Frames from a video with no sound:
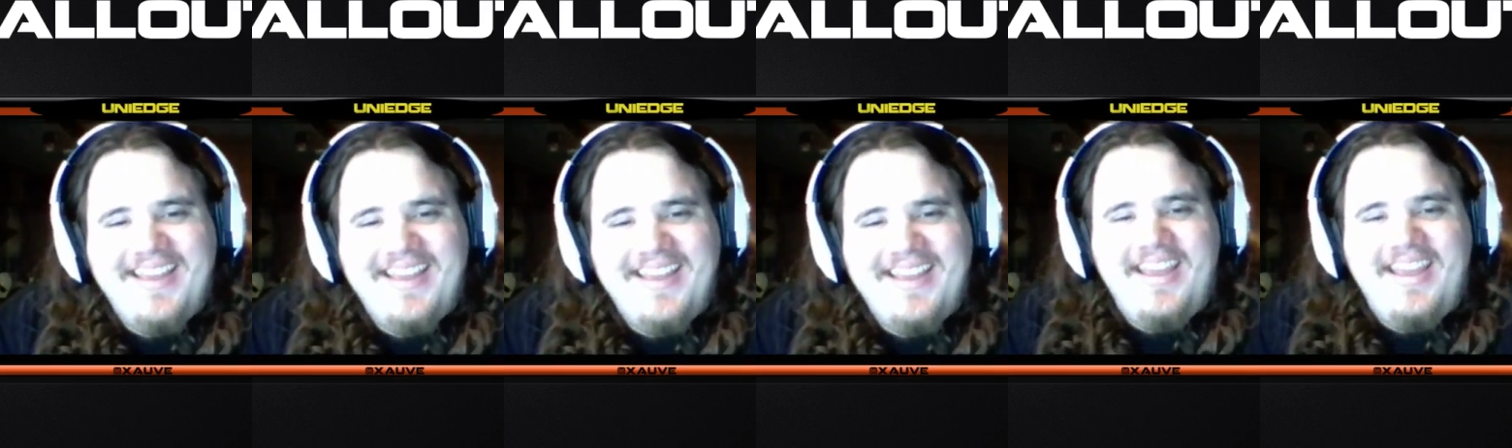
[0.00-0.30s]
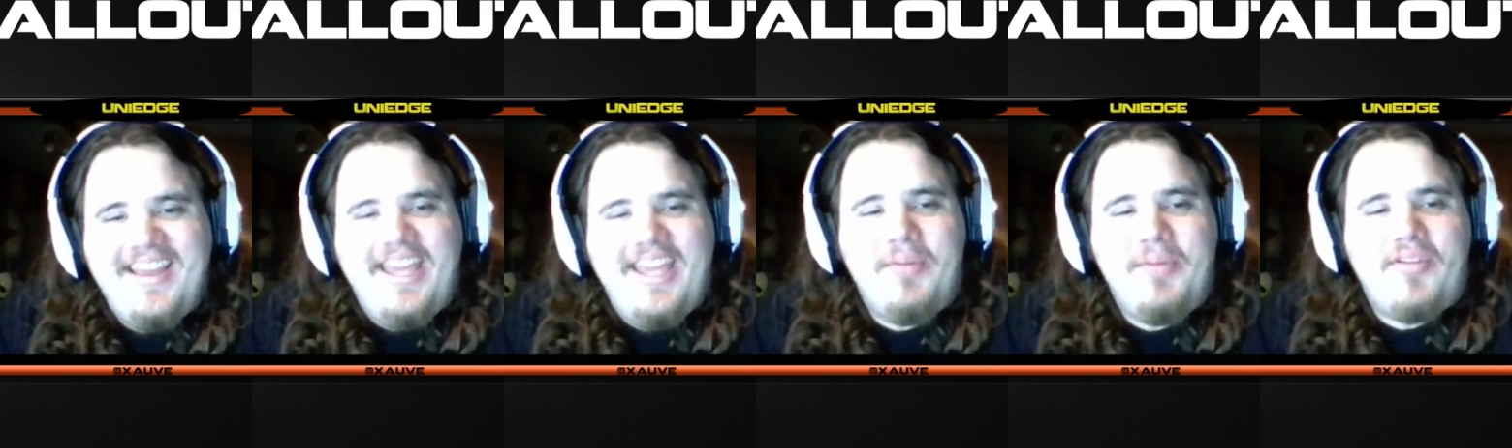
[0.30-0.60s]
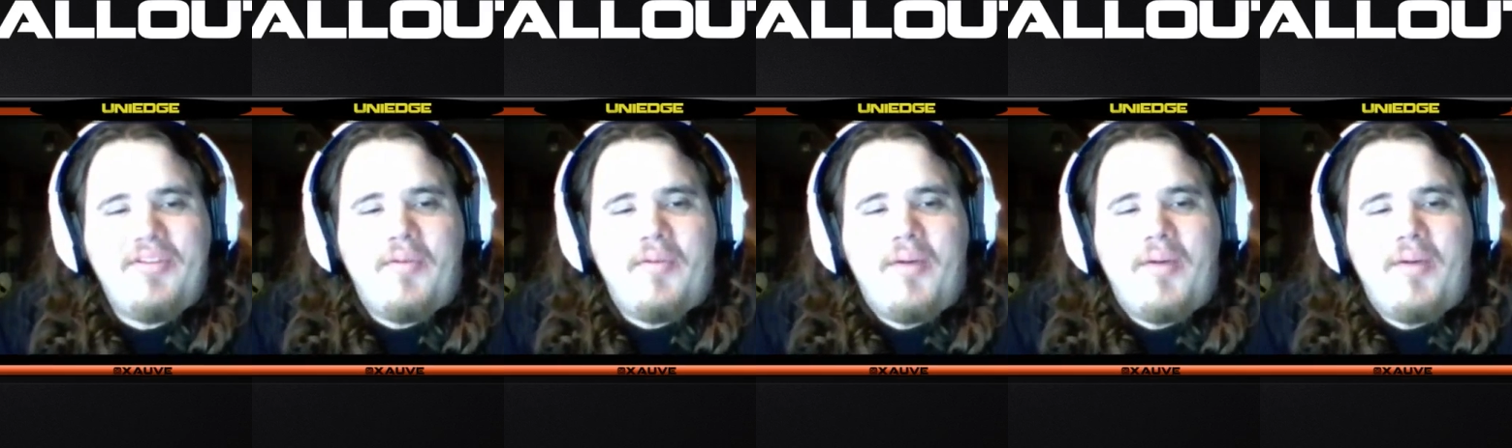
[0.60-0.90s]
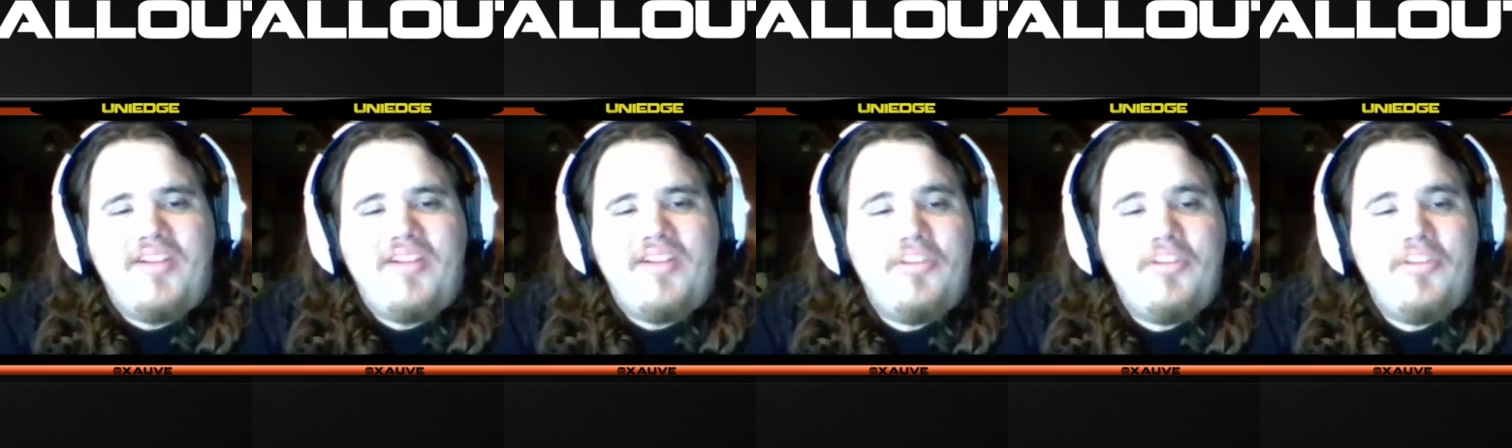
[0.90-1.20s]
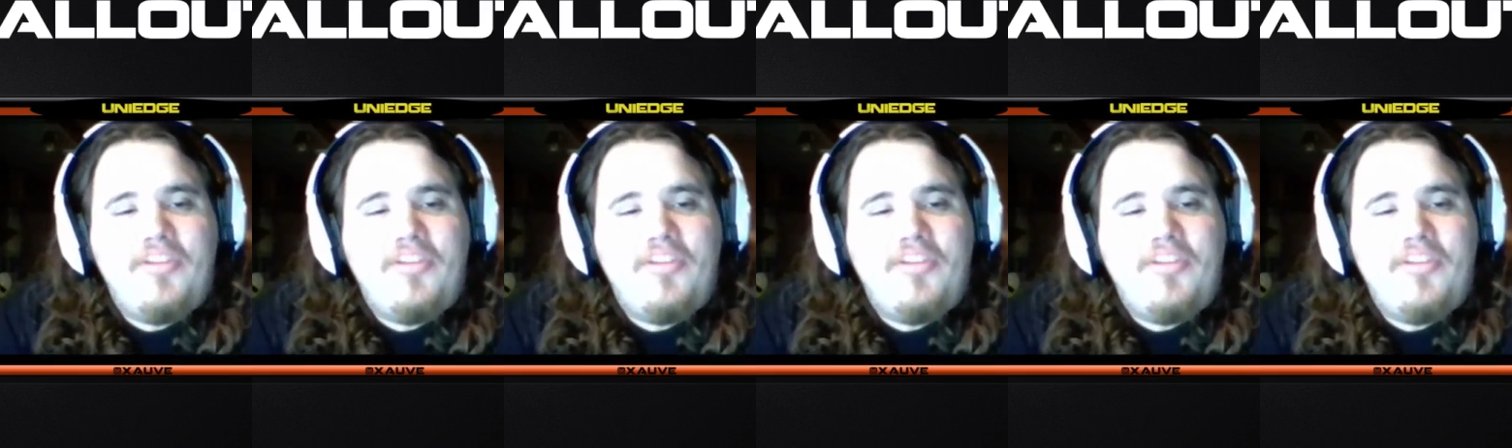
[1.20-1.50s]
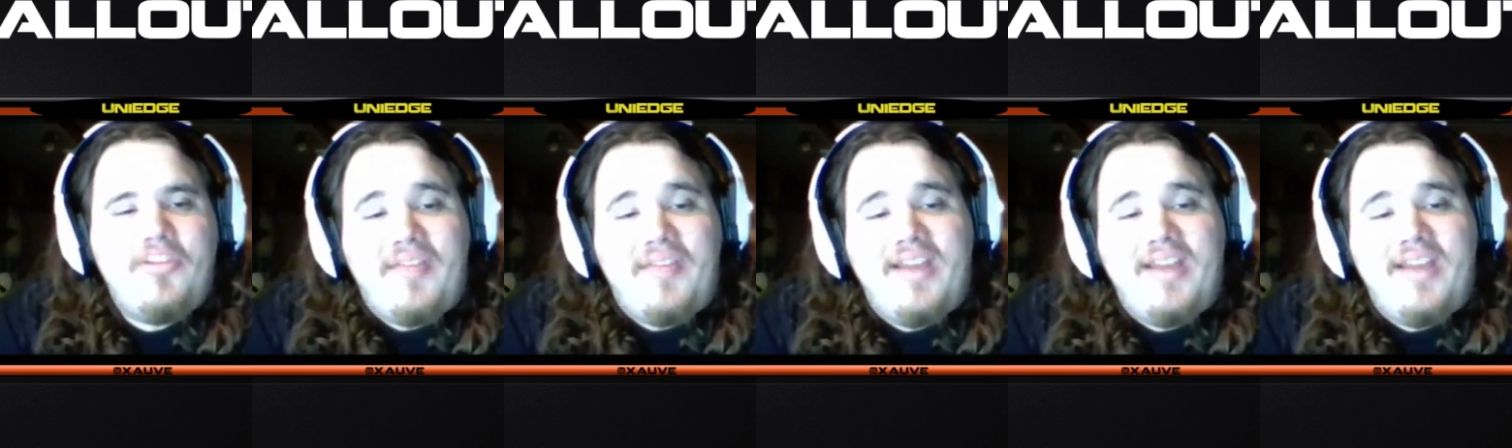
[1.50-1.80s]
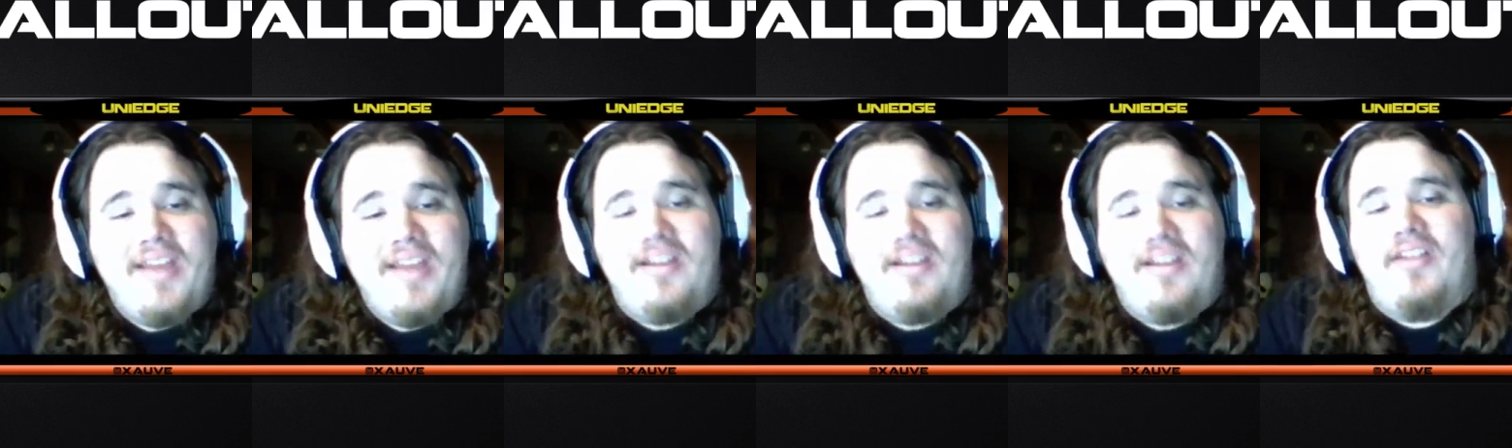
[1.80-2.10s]
He was Overwatch's biggest
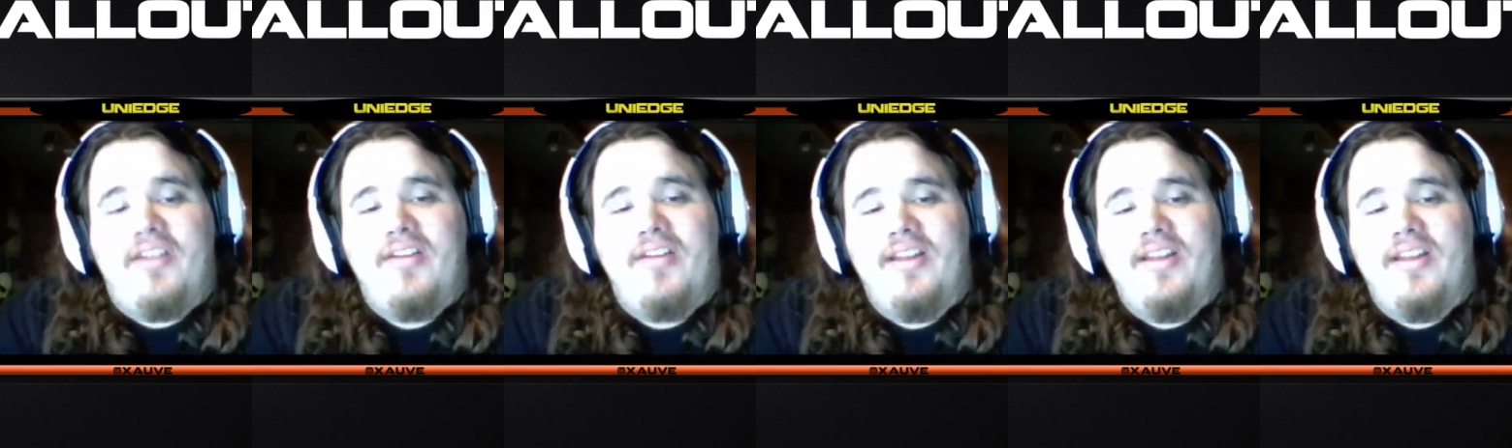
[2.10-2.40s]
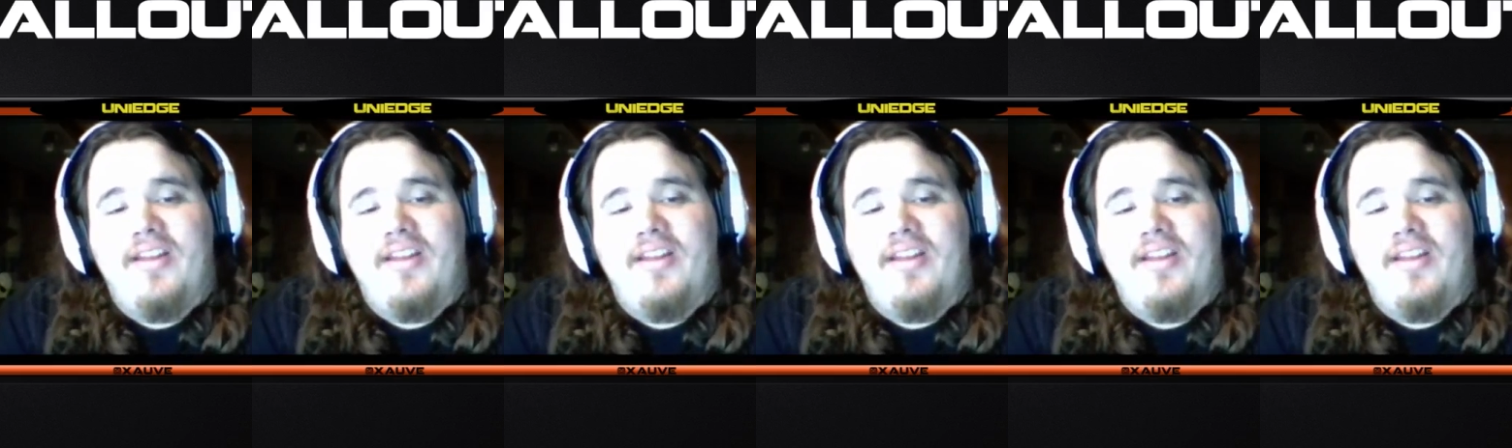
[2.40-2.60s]
fan and critic,